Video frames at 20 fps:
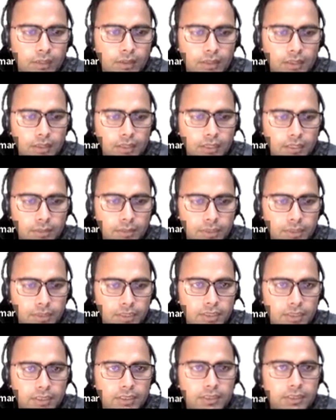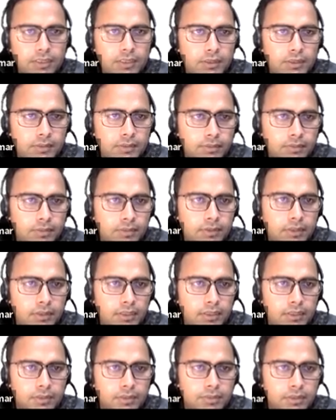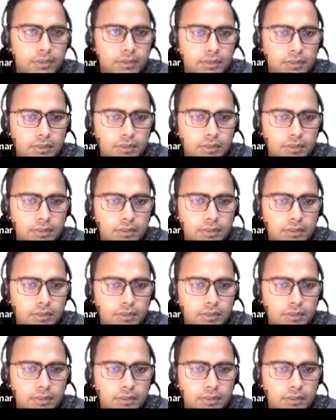Can I make it here? Okay, let me